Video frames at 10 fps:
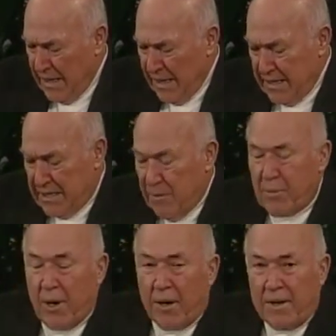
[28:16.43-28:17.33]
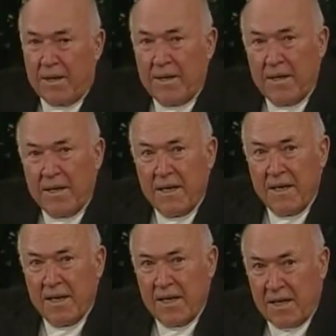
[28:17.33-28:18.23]
he's departed
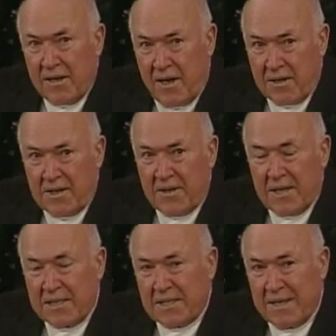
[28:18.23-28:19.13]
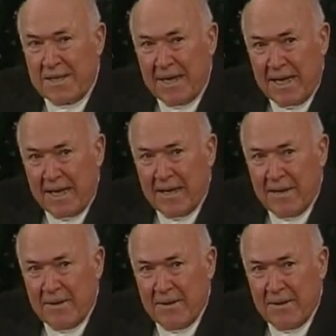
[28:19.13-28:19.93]
and gone to Thessalonica.